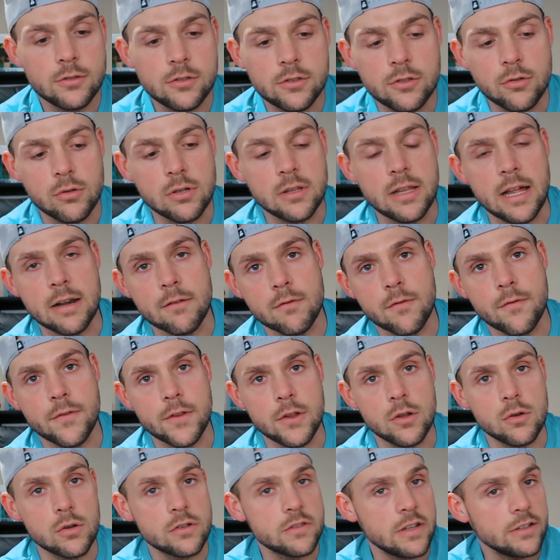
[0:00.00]
Doing a lot of
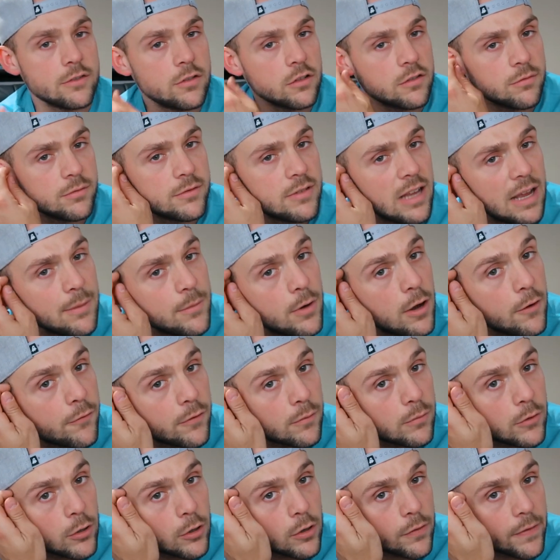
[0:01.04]
review because I took some time off
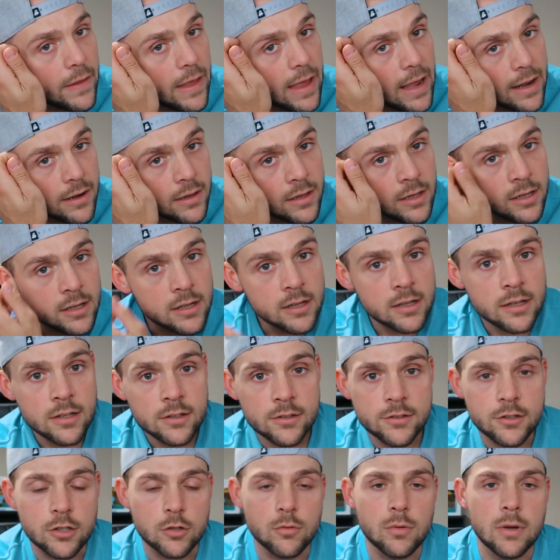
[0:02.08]
from learning that
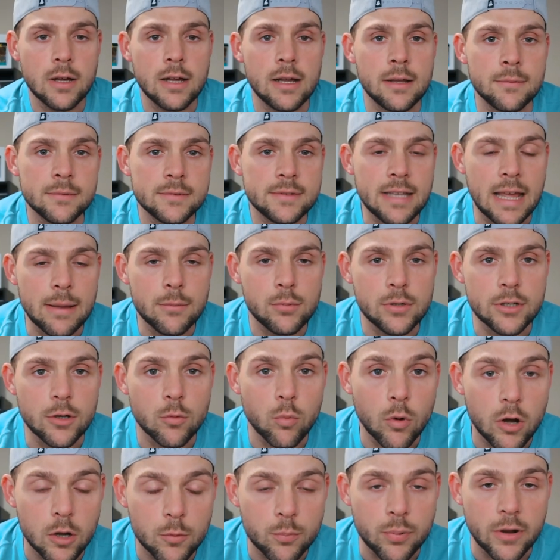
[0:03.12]
to um, dabble into
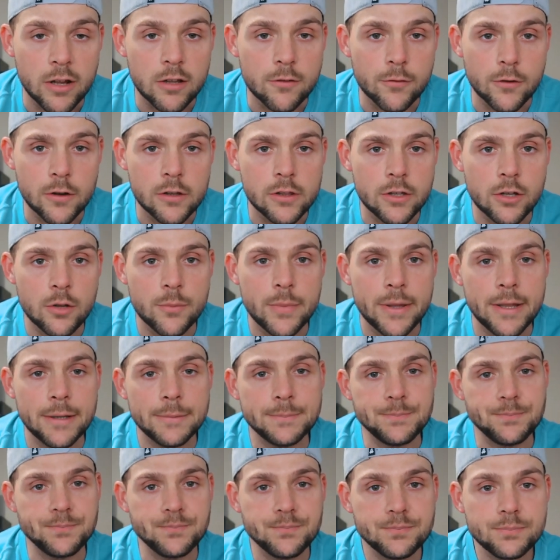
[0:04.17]
WordPress for a little
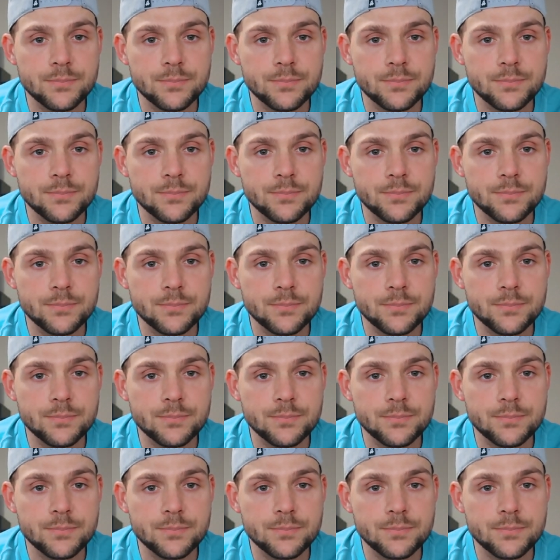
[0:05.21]
bit.